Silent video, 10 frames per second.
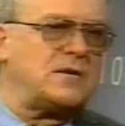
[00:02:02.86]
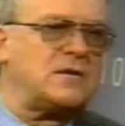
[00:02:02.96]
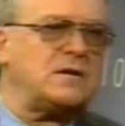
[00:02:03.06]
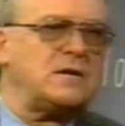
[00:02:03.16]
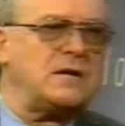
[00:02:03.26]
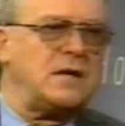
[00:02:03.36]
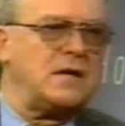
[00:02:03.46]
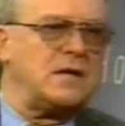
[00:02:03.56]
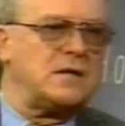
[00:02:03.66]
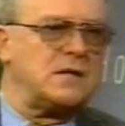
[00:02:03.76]
on,
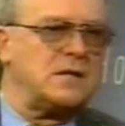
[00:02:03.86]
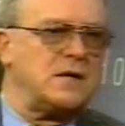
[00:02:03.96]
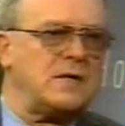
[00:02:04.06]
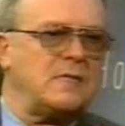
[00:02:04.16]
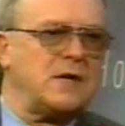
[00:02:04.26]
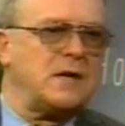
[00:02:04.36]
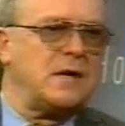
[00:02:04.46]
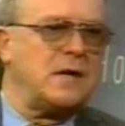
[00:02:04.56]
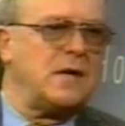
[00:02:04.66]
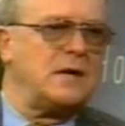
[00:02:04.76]
and now we
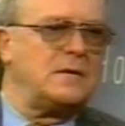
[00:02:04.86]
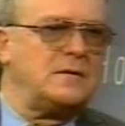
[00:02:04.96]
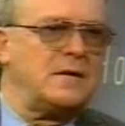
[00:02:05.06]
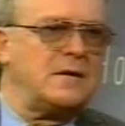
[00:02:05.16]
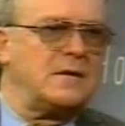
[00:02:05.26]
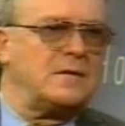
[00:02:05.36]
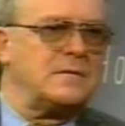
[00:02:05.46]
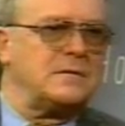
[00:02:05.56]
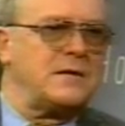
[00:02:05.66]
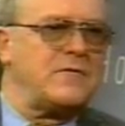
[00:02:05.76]

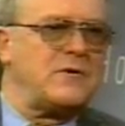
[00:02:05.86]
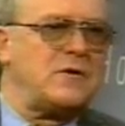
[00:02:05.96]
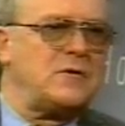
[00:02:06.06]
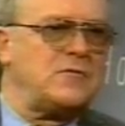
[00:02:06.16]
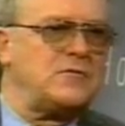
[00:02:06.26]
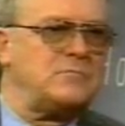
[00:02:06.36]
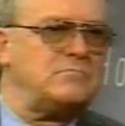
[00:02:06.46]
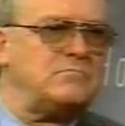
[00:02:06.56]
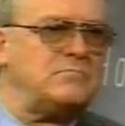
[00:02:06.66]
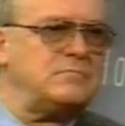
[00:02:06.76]
deliver oil
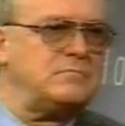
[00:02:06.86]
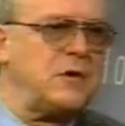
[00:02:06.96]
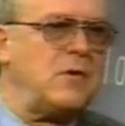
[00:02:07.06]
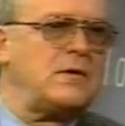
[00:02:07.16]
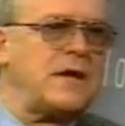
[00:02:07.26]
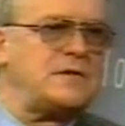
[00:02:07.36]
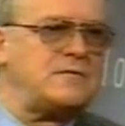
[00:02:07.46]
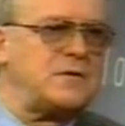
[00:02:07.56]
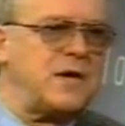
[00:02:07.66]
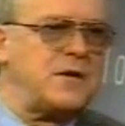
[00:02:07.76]
from all kinds
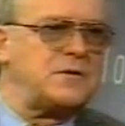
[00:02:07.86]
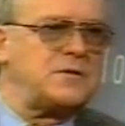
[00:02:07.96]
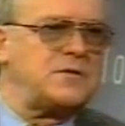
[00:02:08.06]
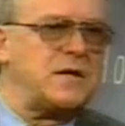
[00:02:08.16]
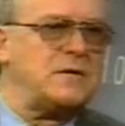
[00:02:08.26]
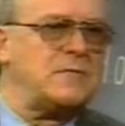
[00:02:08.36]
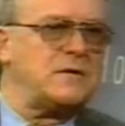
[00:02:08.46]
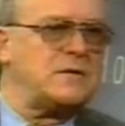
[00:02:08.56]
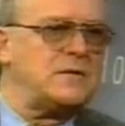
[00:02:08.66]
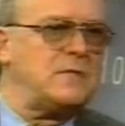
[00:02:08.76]
of locations, shallow
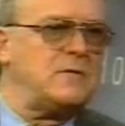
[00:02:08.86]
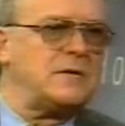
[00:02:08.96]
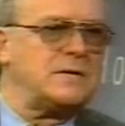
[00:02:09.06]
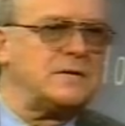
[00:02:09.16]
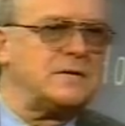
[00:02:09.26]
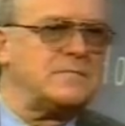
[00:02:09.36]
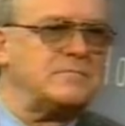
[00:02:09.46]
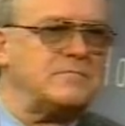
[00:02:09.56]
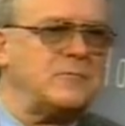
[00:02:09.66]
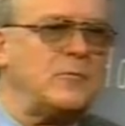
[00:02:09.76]
water, deep water,
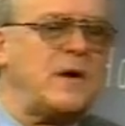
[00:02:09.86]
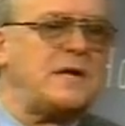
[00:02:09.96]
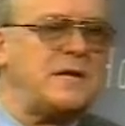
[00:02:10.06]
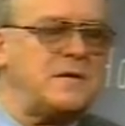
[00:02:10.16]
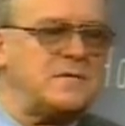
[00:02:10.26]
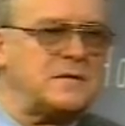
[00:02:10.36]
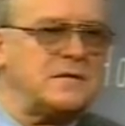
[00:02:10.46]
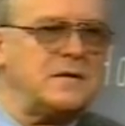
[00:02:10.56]
widely used.